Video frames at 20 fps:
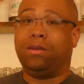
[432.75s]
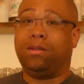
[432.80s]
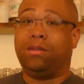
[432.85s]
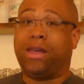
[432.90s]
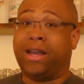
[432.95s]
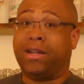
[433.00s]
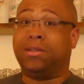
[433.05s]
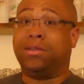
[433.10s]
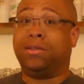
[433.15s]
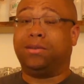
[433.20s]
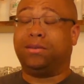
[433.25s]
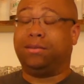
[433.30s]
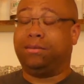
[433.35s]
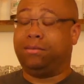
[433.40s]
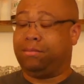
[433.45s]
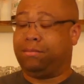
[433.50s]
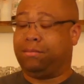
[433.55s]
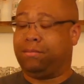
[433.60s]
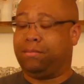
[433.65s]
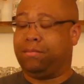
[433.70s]
That's,
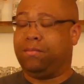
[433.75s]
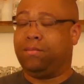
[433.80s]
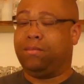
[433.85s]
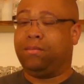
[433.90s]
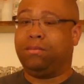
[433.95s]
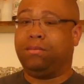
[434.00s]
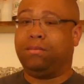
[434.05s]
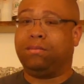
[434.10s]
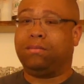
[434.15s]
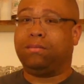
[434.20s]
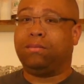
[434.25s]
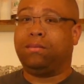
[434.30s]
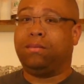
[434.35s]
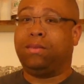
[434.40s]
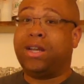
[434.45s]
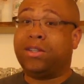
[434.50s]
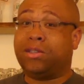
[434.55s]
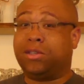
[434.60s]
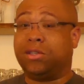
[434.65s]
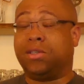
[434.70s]

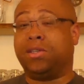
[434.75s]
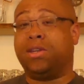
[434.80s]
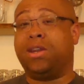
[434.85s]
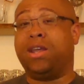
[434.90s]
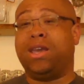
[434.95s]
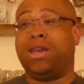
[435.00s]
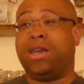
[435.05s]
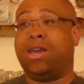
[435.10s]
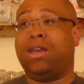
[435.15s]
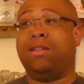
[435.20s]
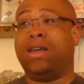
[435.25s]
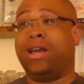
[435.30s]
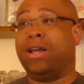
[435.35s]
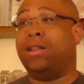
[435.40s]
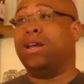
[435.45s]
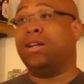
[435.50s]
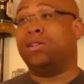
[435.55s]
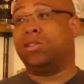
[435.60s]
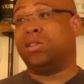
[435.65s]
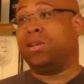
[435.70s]
that's a sneaky,
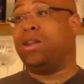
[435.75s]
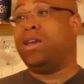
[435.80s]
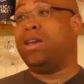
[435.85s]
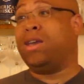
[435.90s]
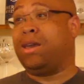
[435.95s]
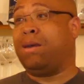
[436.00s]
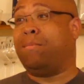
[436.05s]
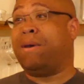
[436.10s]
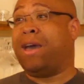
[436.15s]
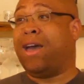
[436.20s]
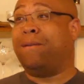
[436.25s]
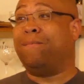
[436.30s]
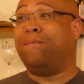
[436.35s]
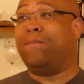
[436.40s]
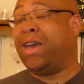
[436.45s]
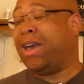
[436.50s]
that, that's sneaky, Matt.